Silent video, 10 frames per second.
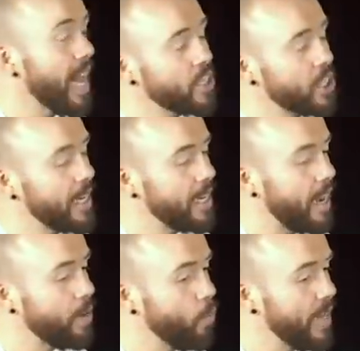actually,
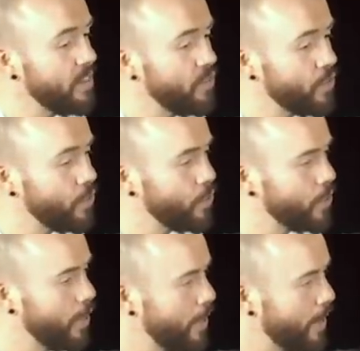I went to...
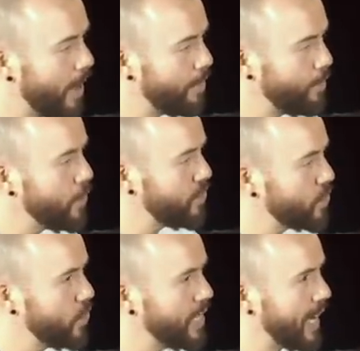A few years
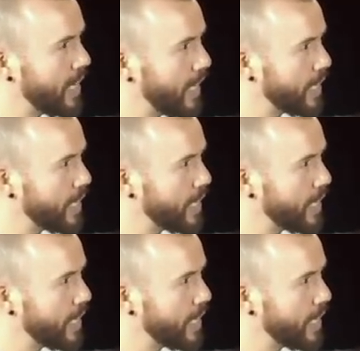ago, they had